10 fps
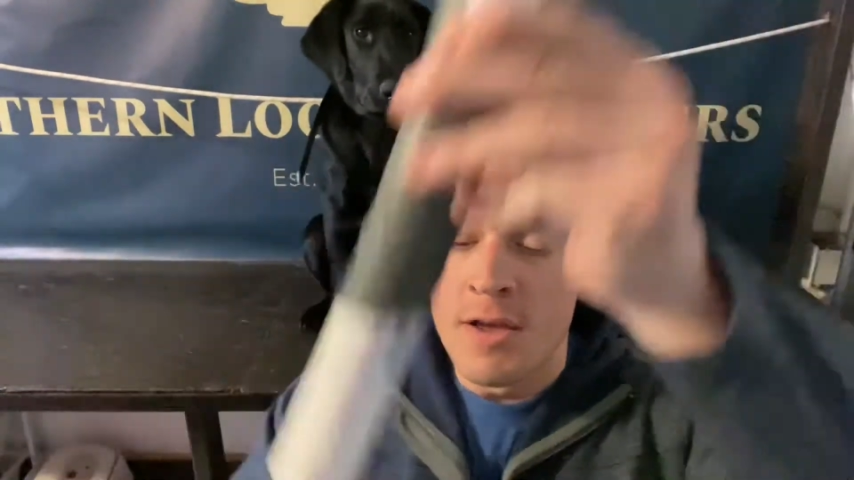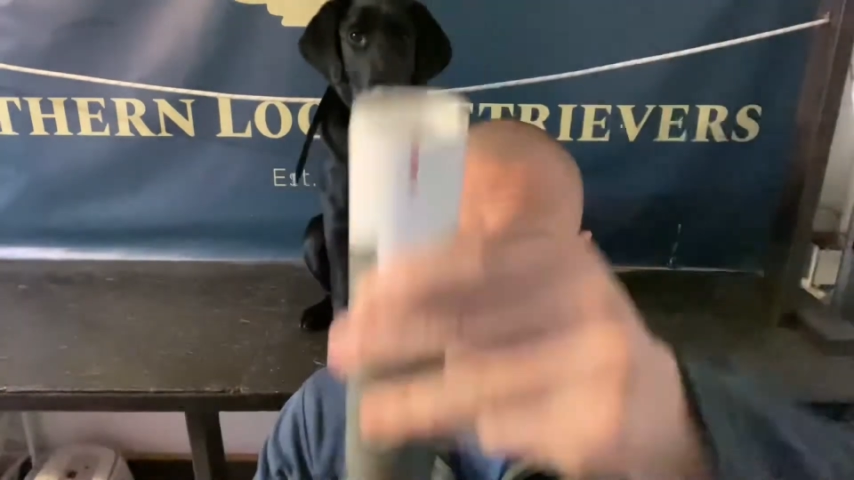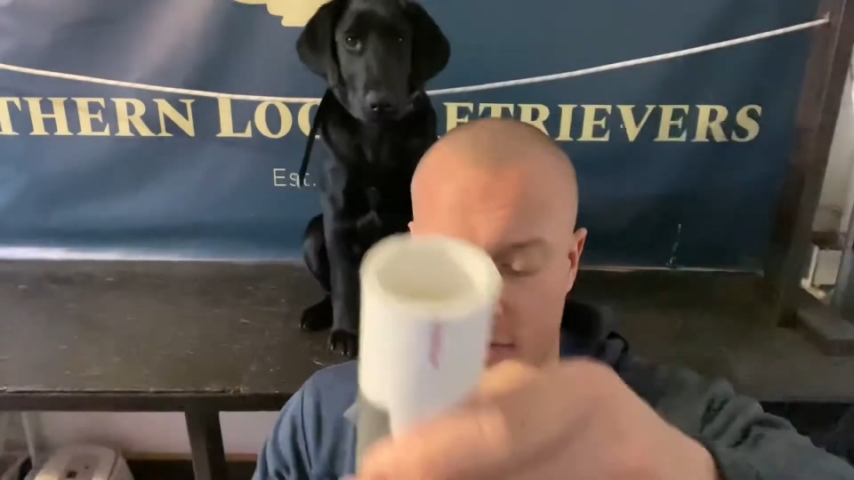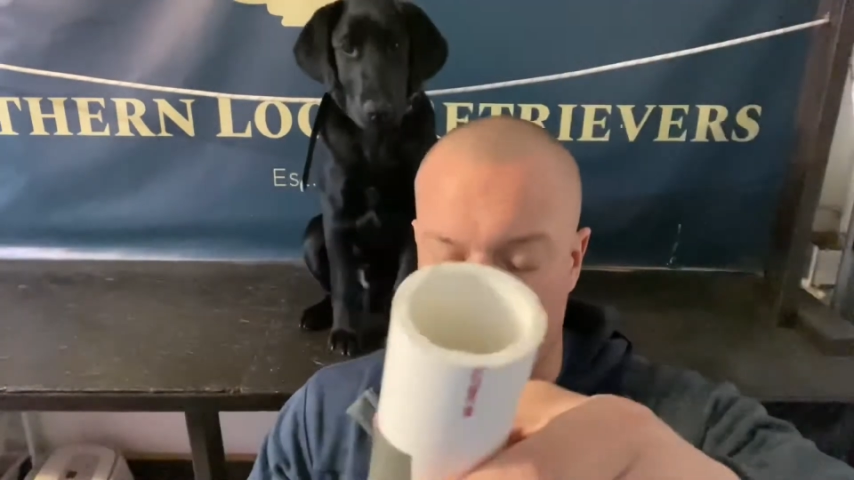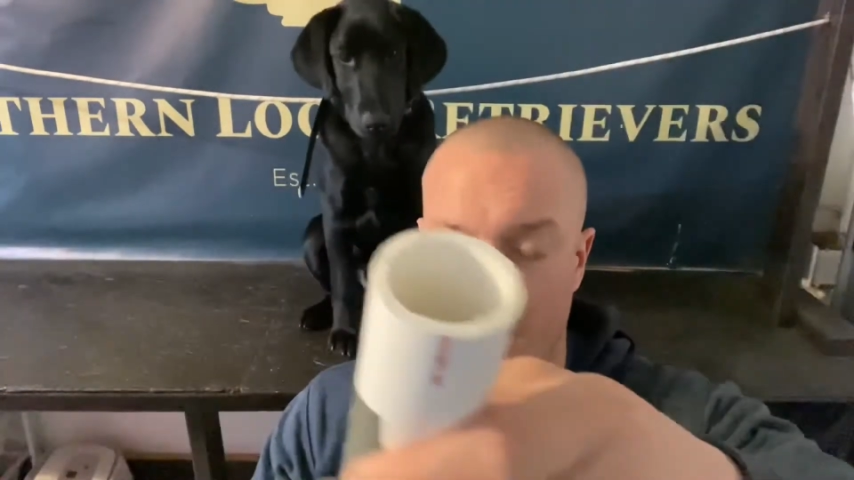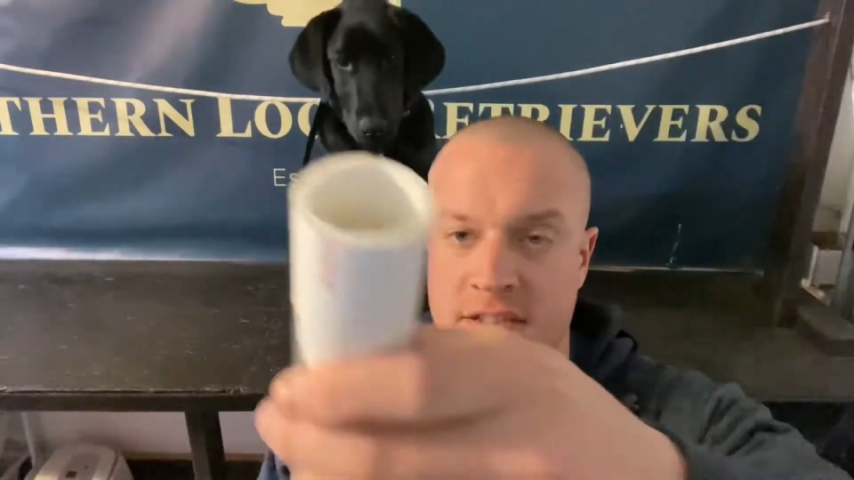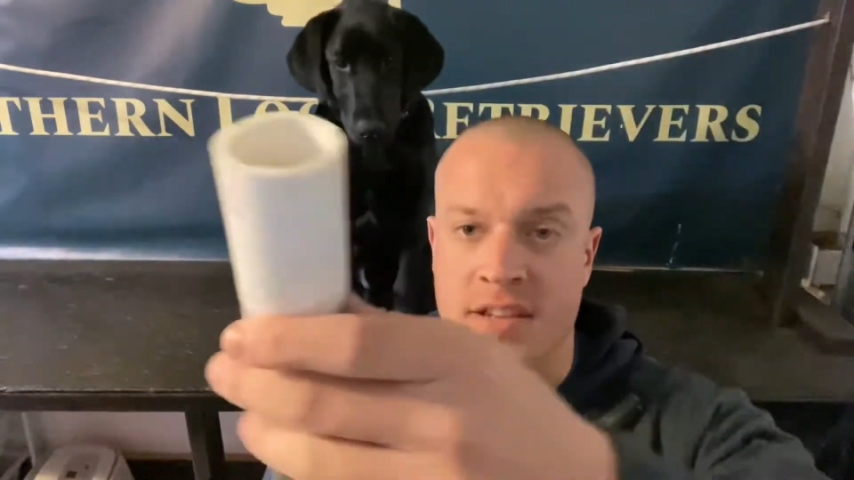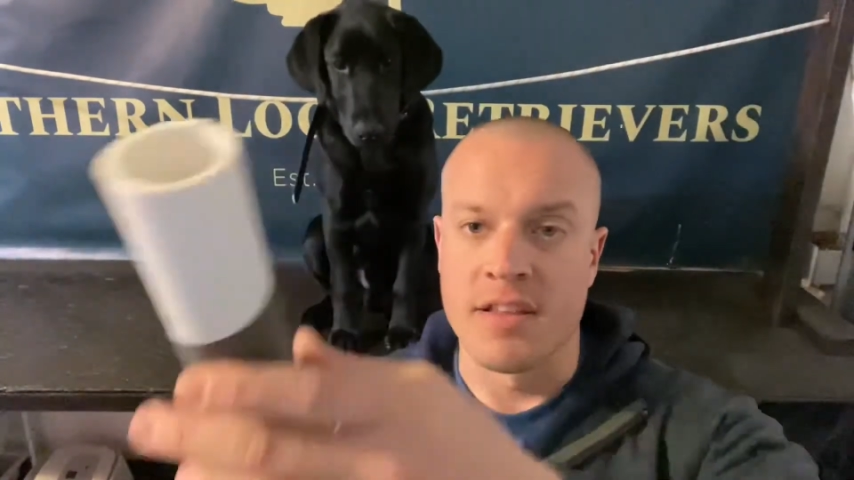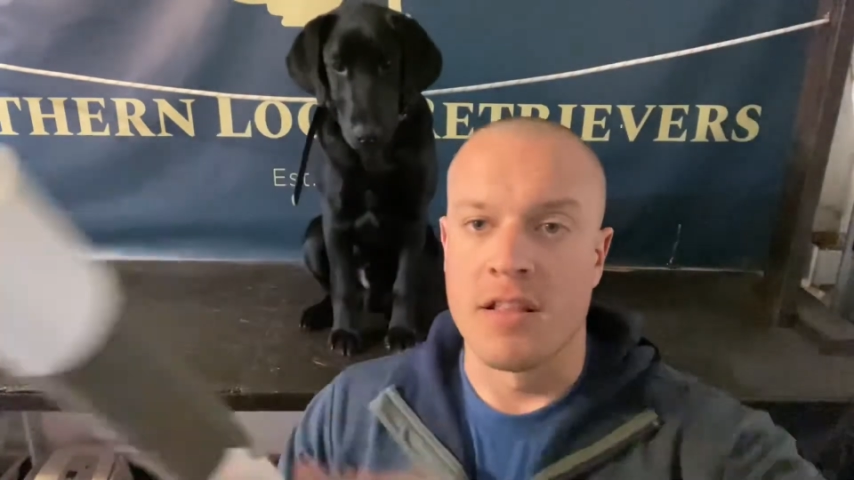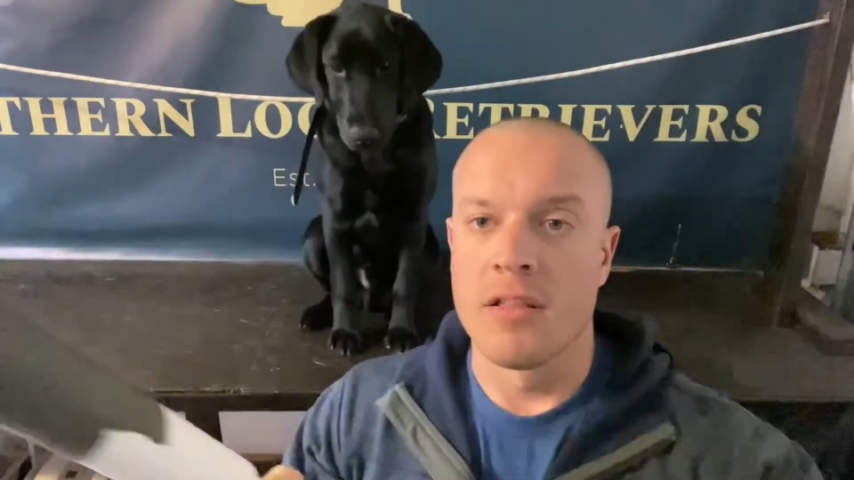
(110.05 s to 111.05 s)
I've got it
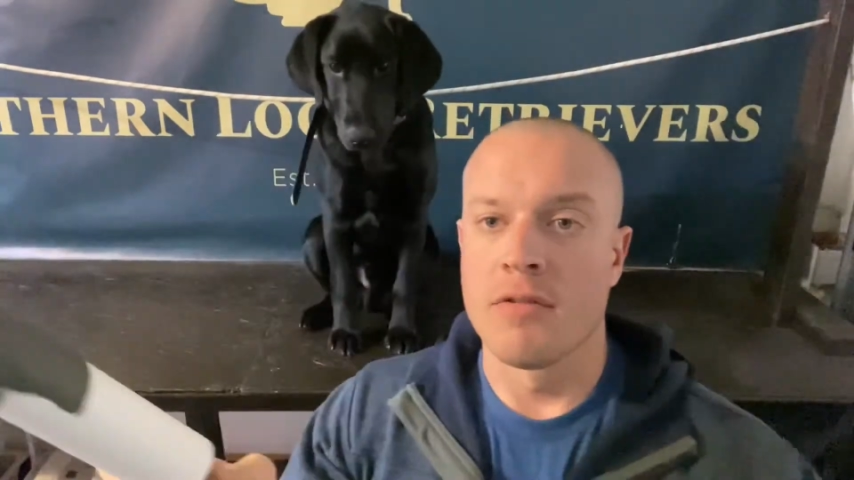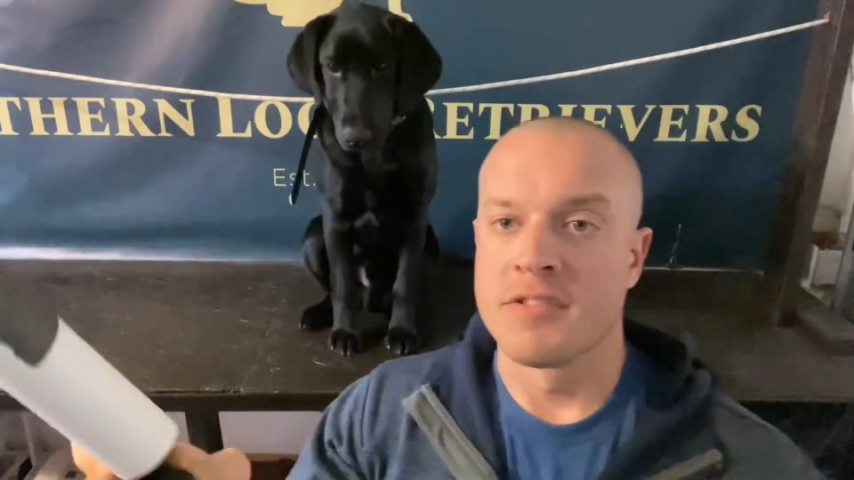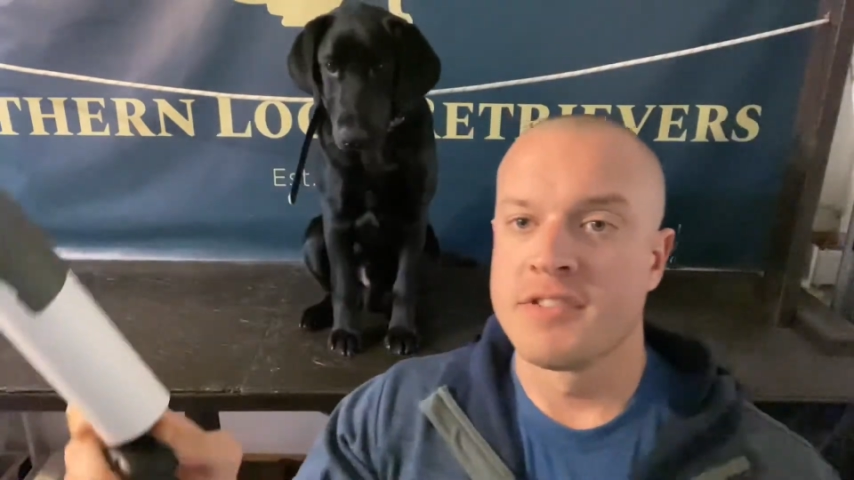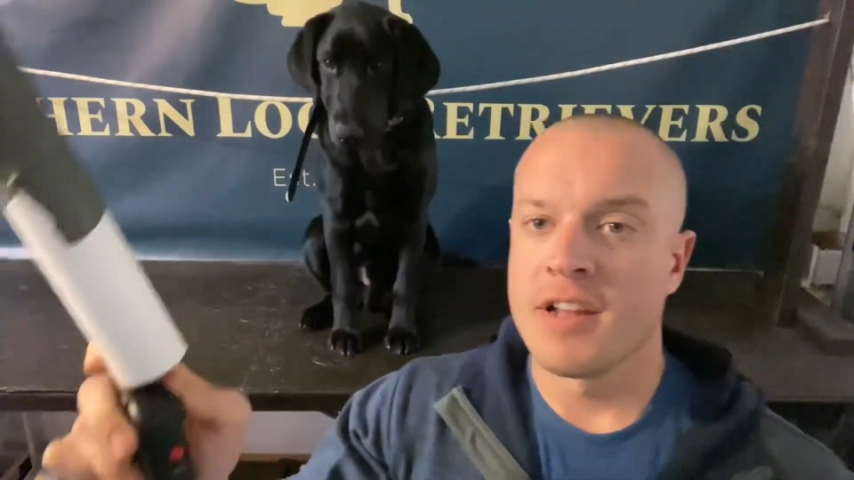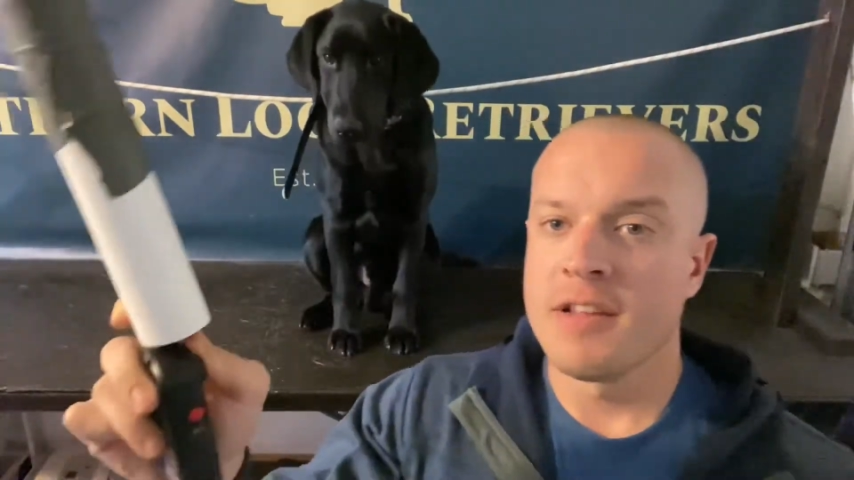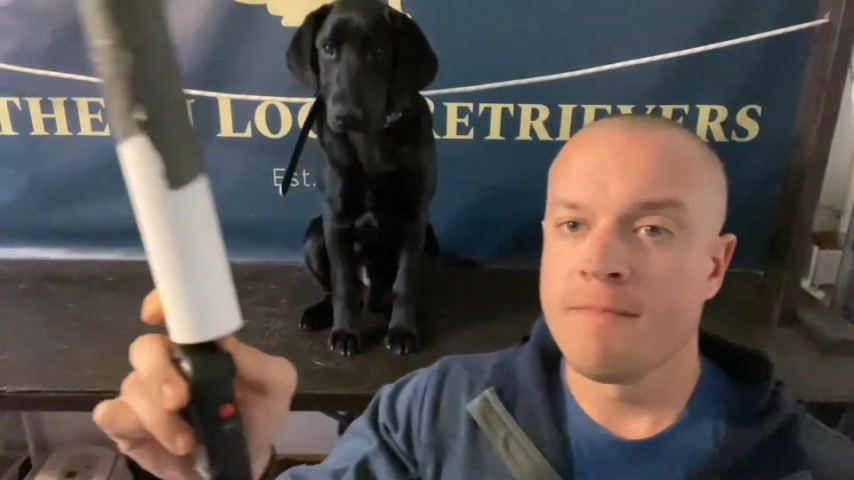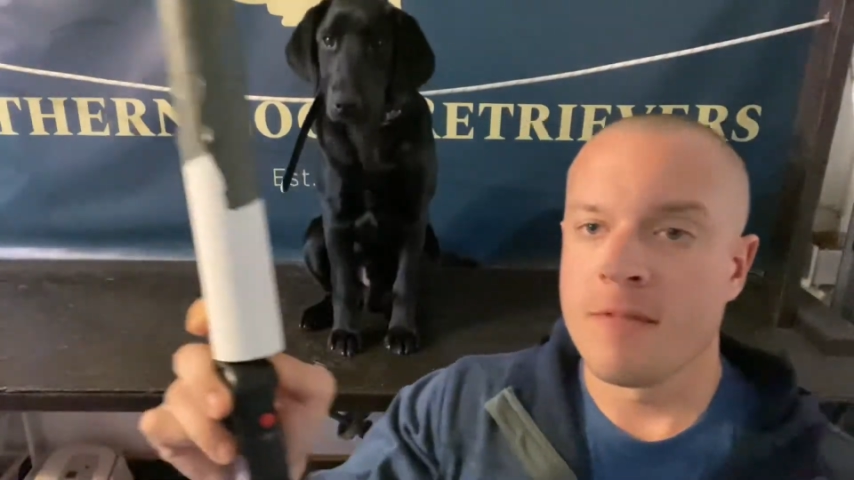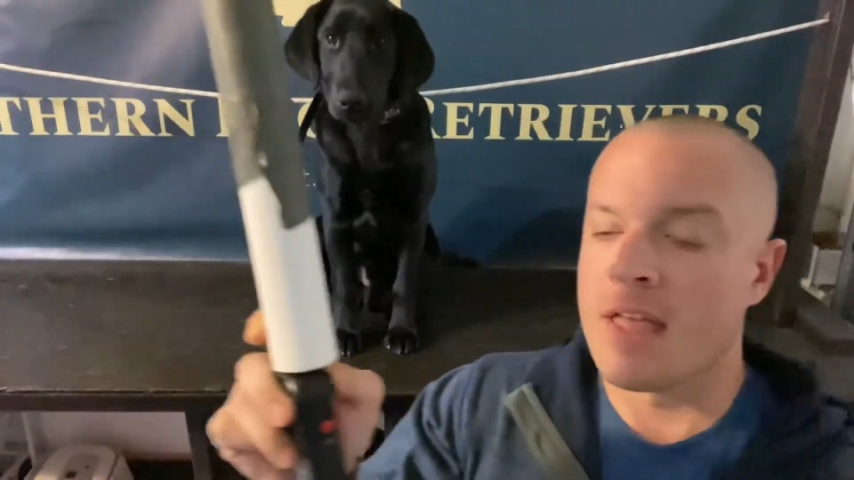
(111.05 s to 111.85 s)
set to the lowest setting,